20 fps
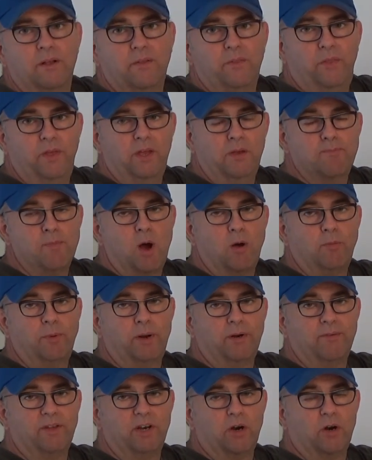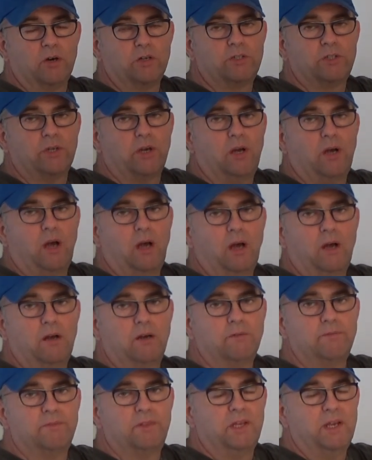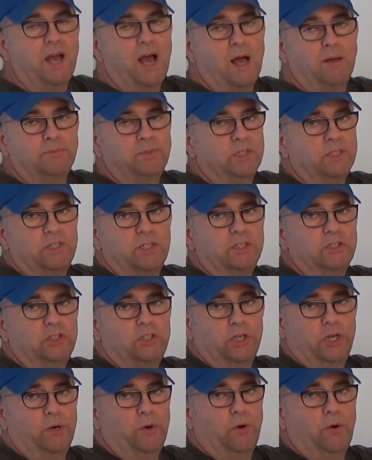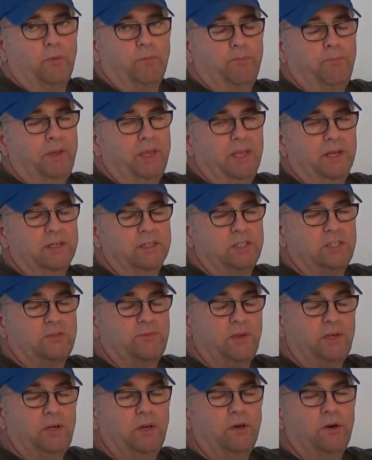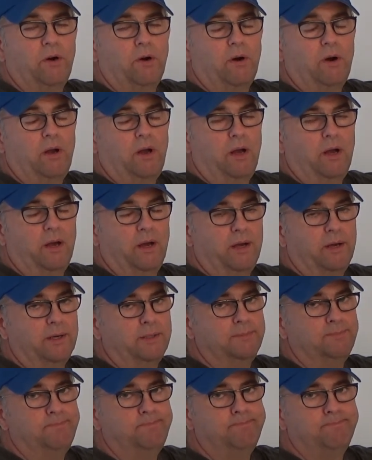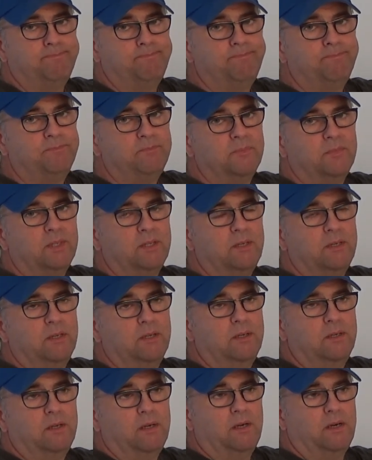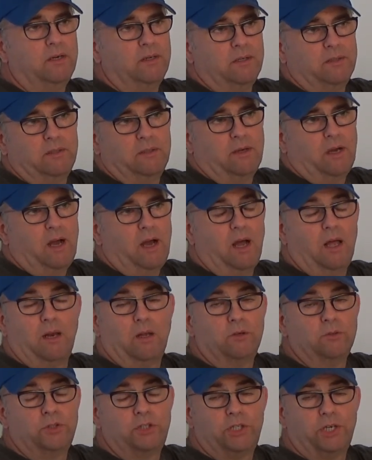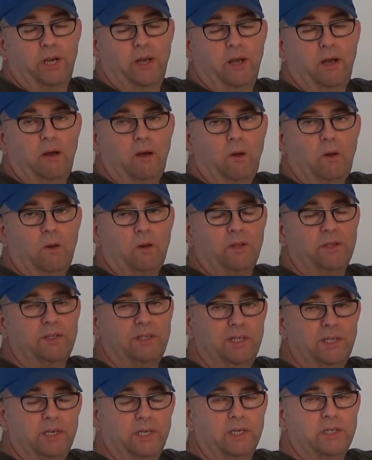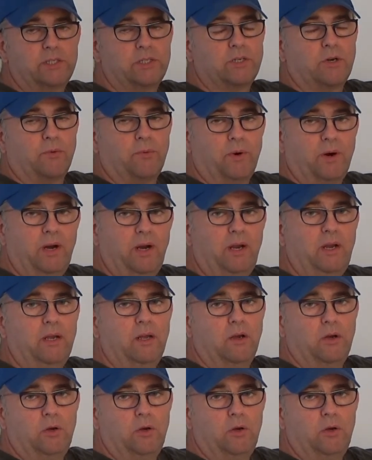the moment of inertia of the object in general, be it a sphere, a hollow shell, a disc, a ring, a